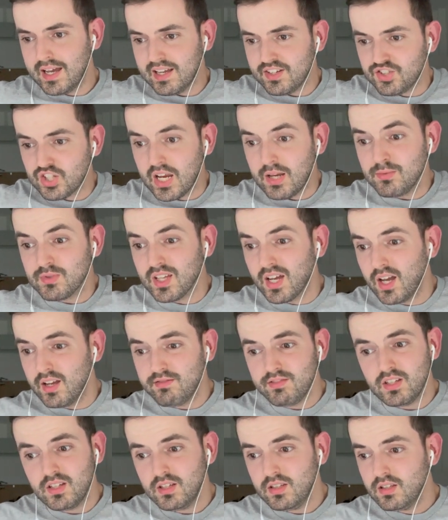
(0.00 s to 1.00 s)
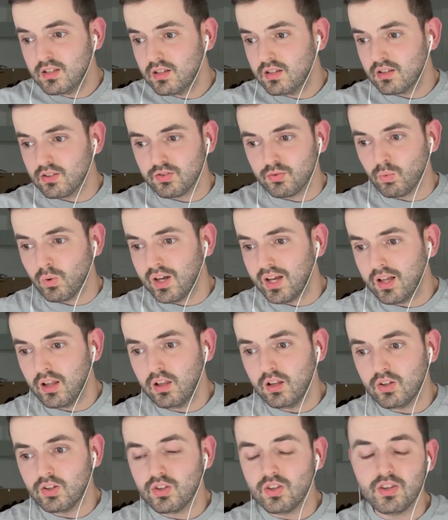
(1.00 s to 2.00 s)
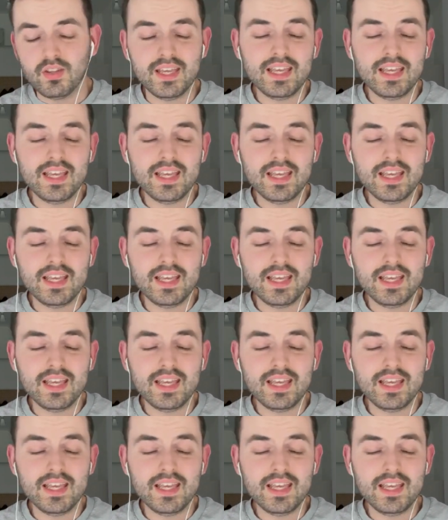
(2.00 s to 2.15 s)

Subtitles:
James Ivy as well,